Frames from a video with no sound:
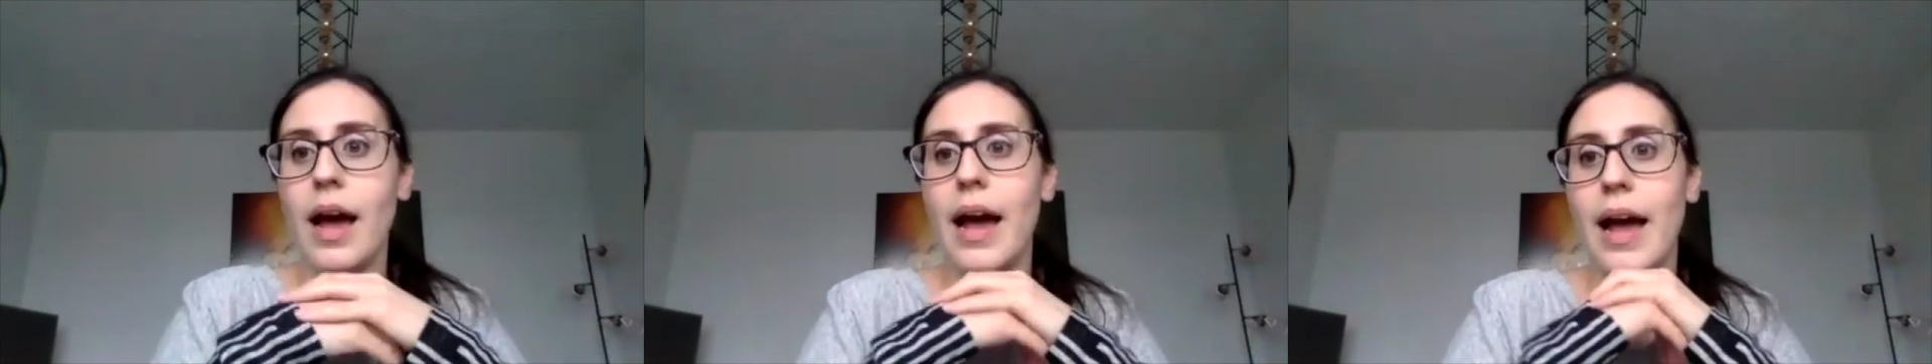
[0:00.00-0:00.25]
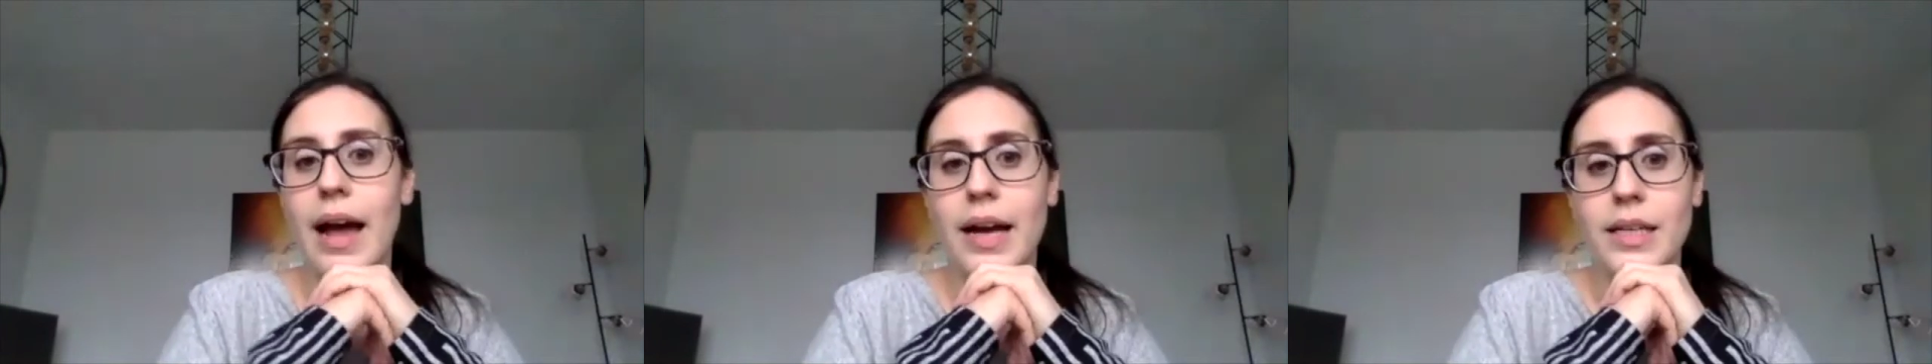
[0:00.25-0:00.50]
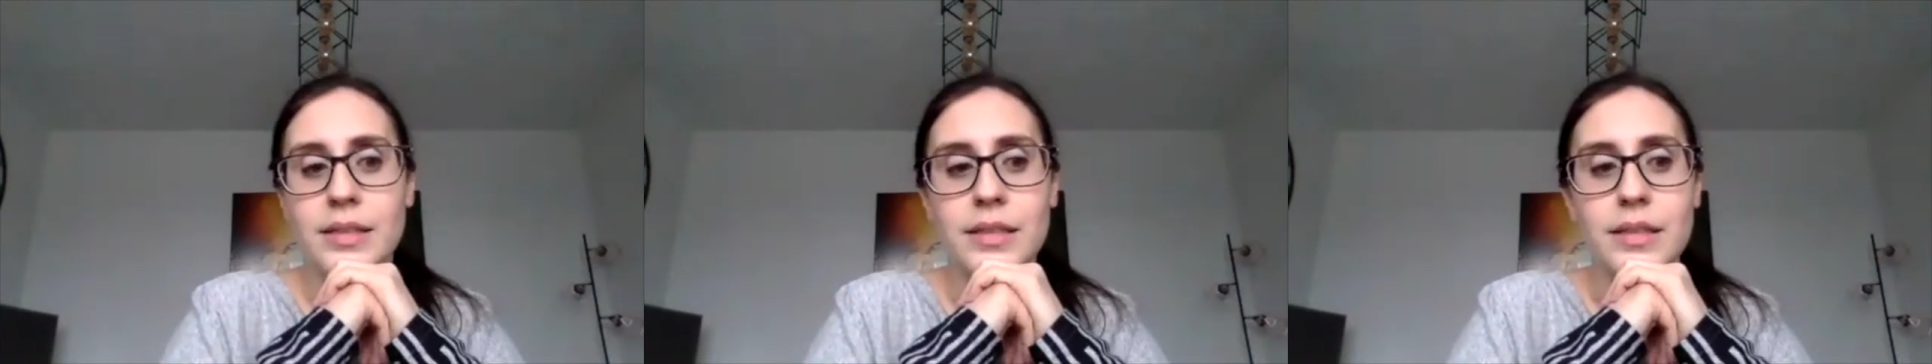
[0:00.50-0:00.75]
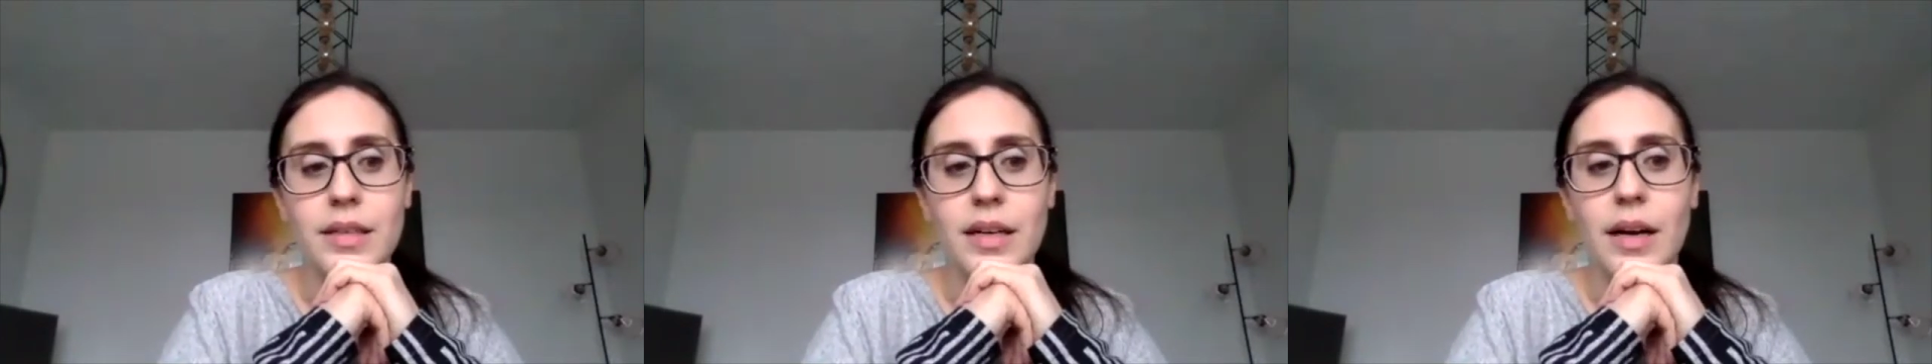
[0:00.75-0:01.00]
And
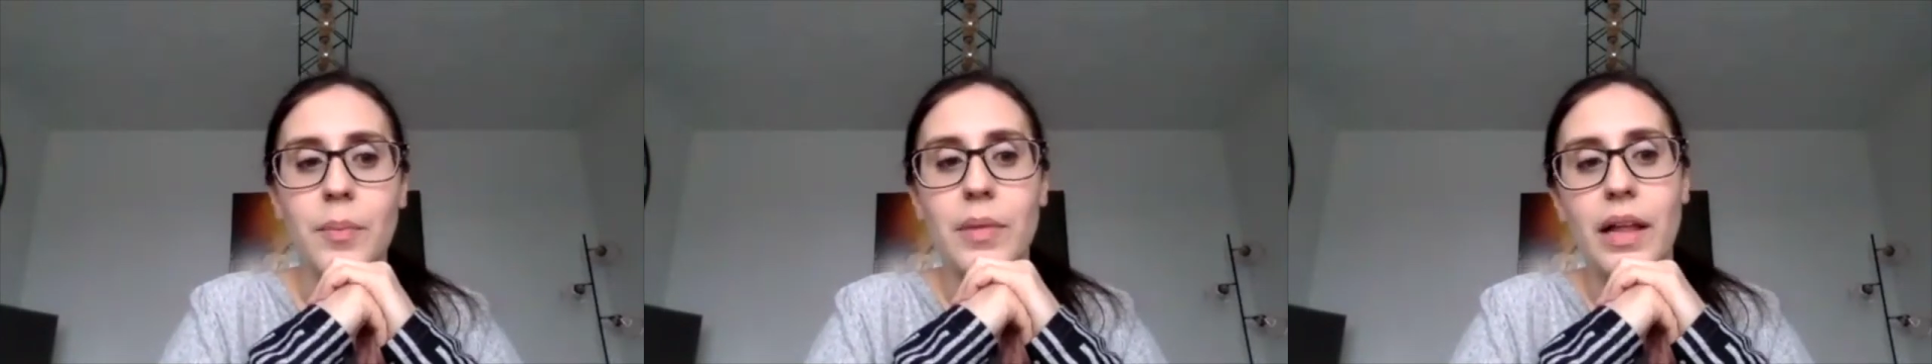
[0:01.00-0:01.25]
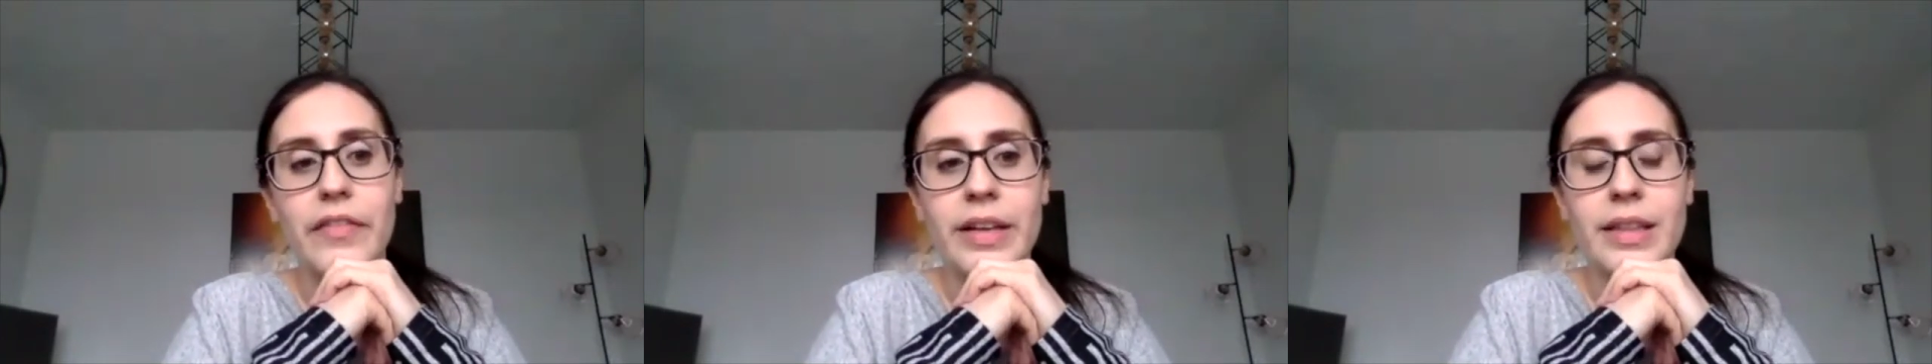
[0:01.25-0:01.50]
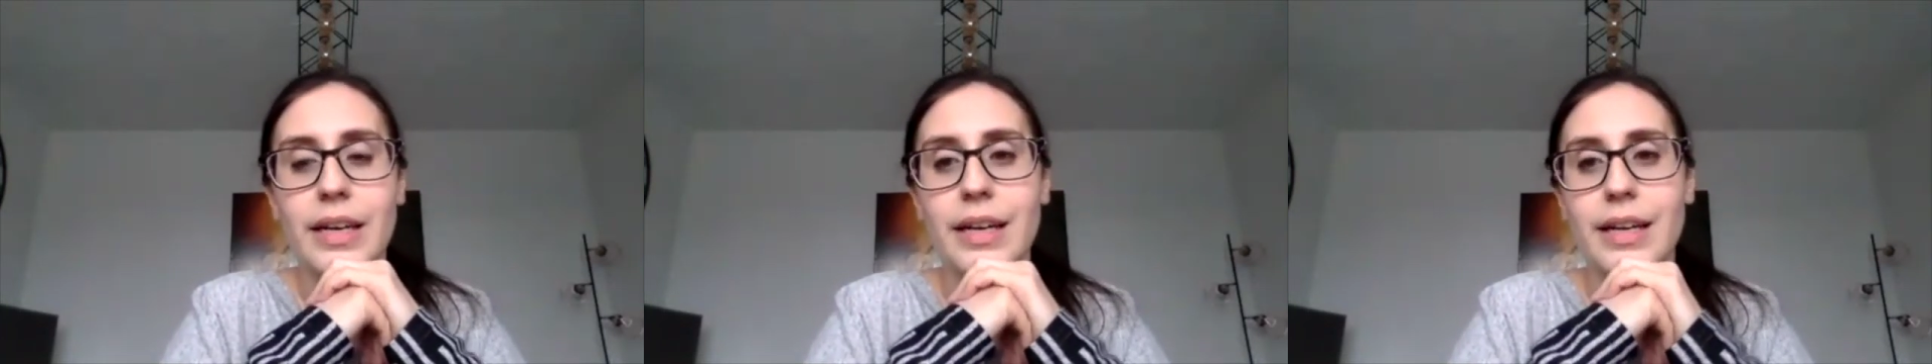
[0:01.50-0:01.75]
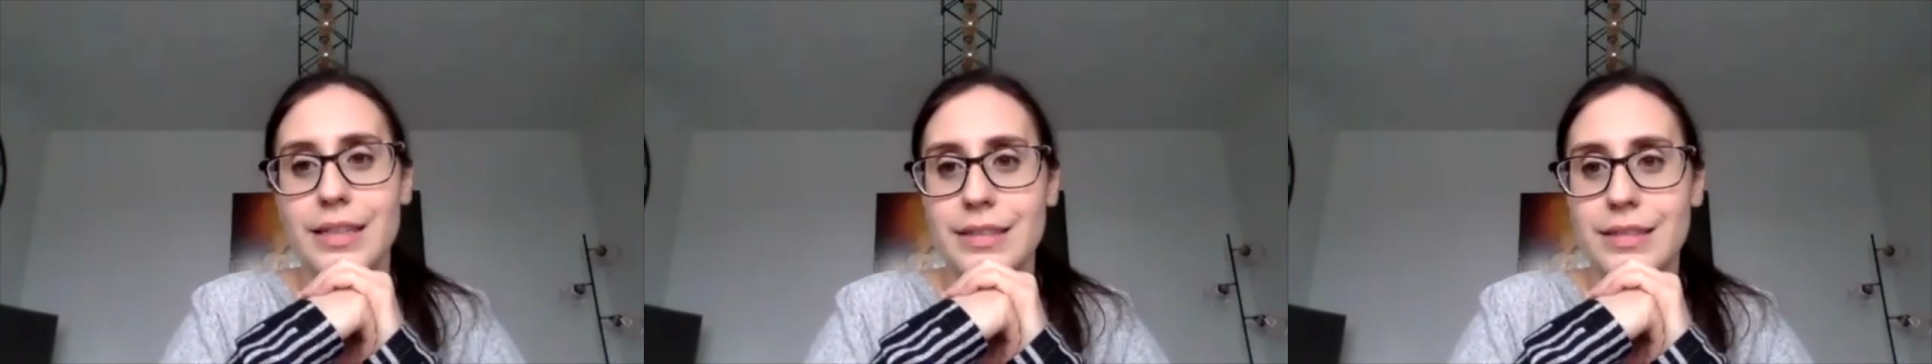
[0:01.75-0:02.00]
I'm loving that I
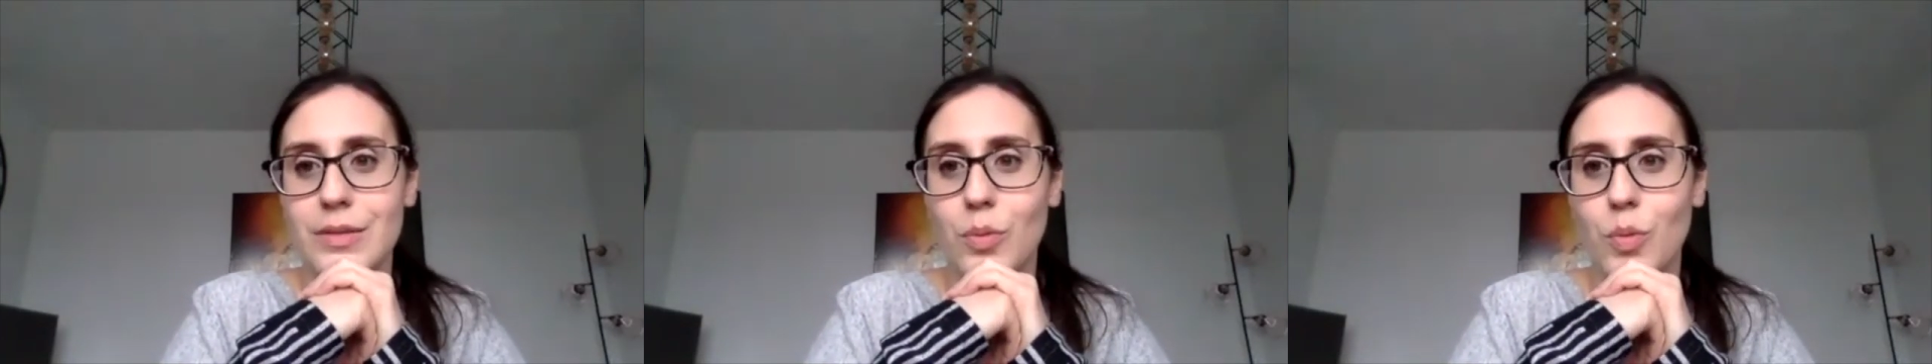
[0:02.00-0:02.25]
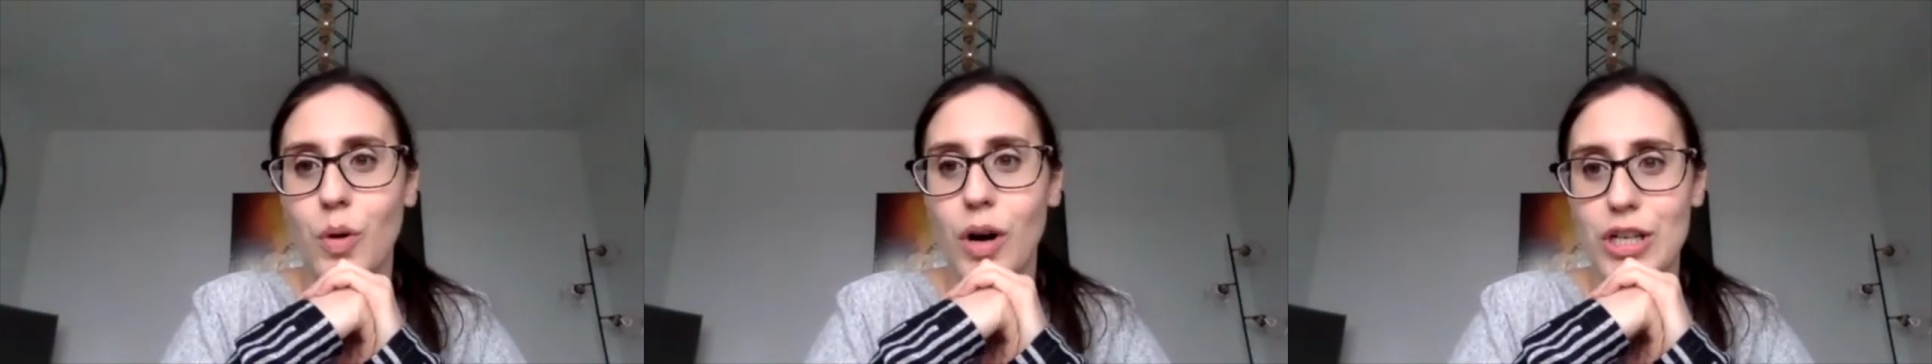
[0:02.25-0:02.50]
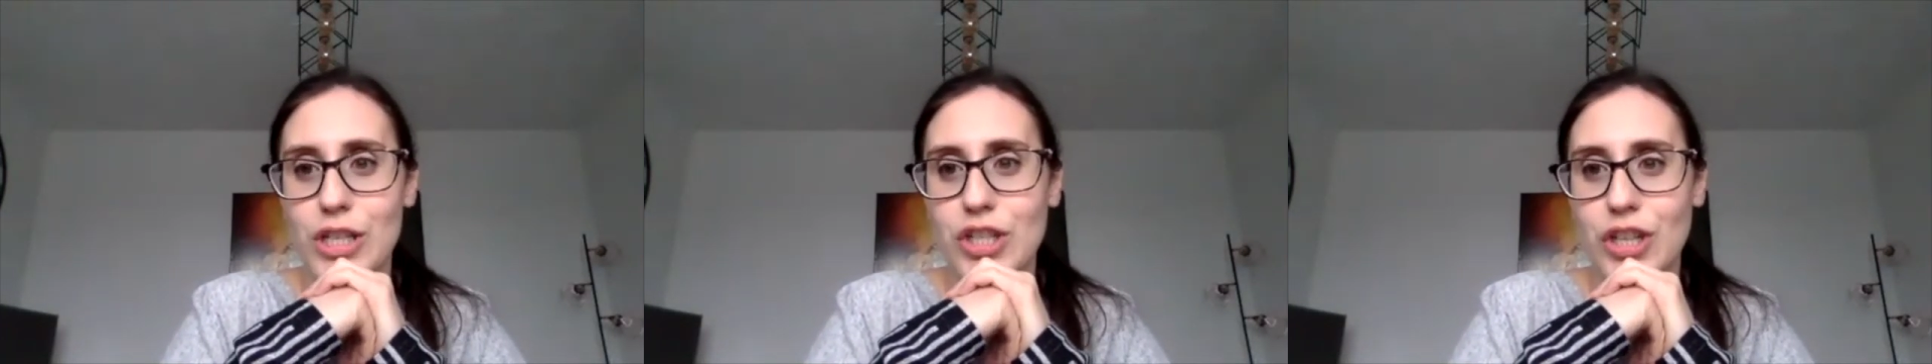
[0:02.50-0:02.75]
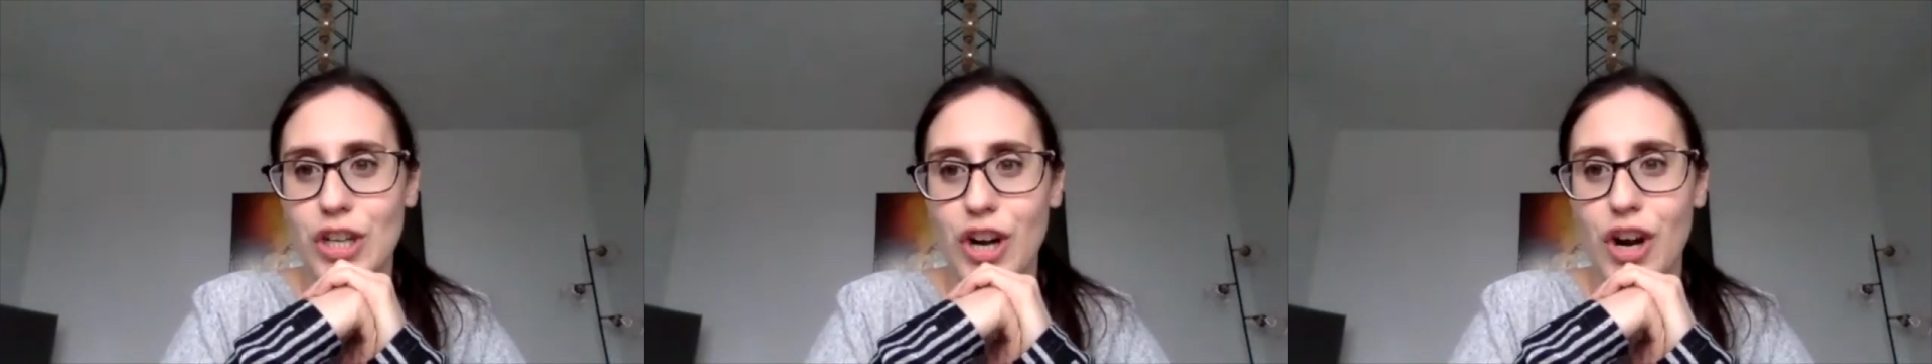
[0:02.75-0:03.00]
can watch
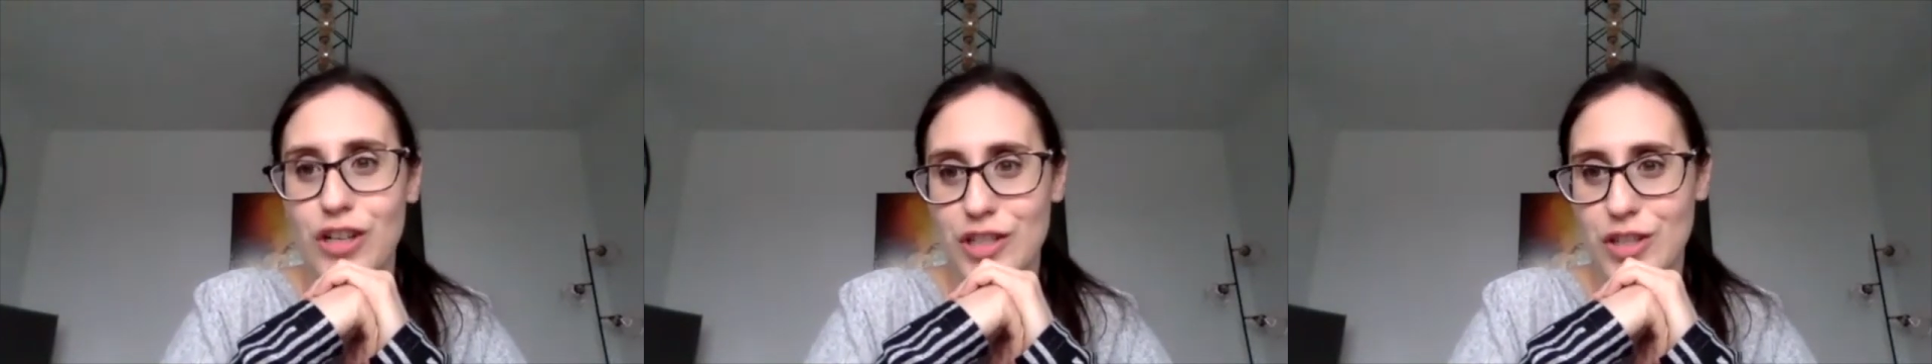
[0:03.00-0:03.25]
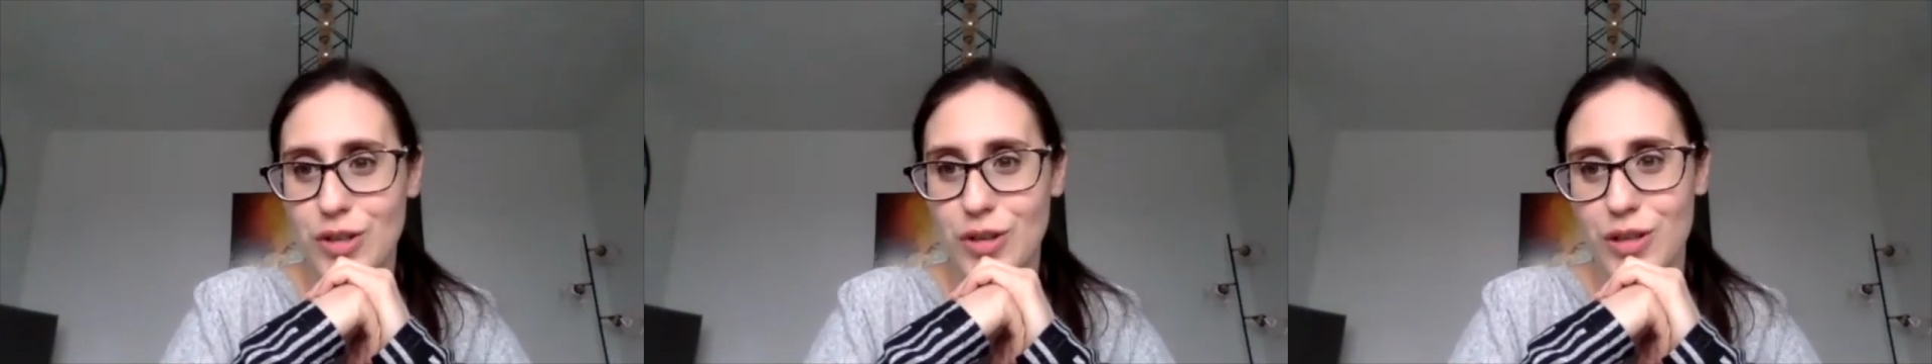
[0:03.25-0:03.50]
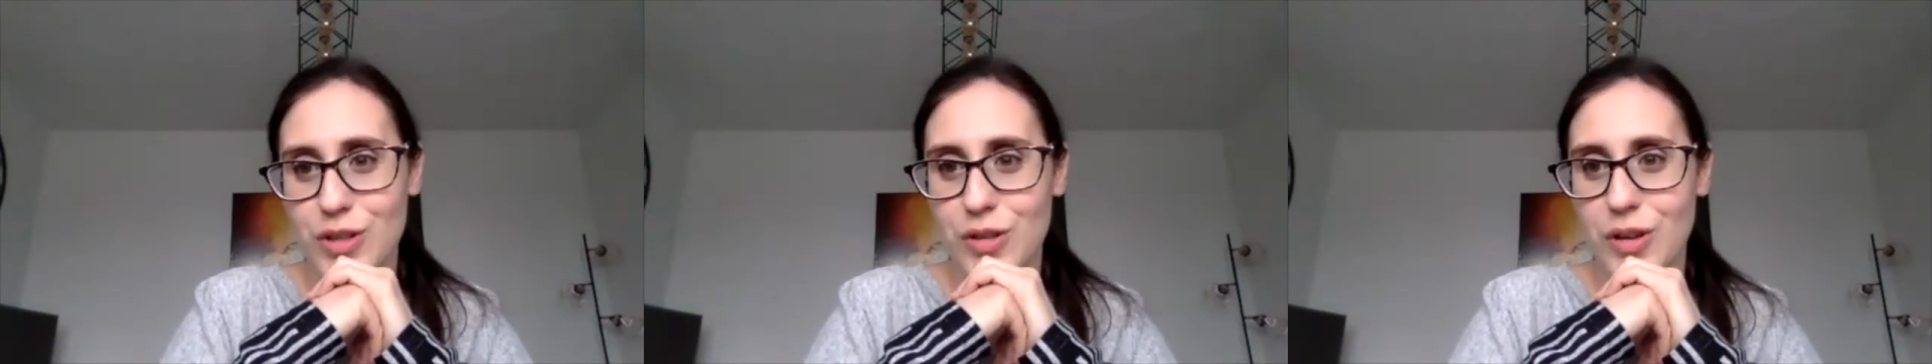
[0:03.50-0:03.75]
a concert